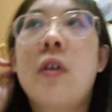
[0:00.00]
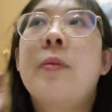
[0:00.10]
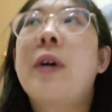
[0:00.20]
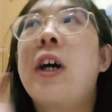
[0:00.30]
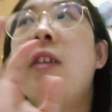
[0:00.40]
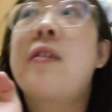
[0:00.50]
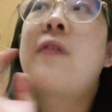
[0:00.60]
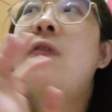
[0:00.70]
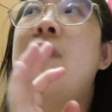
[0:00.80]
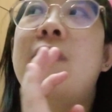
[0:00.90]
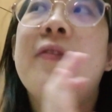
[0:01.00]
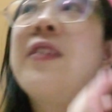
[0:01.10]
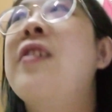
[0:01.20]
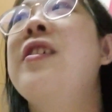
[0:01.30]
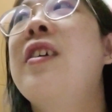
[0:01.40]
for the past
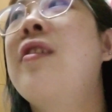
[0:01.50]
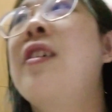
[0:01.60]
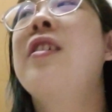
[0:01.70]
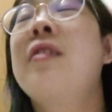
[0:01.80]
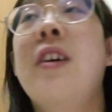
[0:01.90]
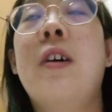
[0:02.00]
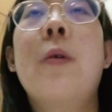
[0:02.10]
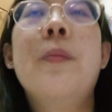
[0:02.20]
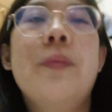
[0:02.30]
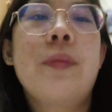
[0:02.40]
few years, you know.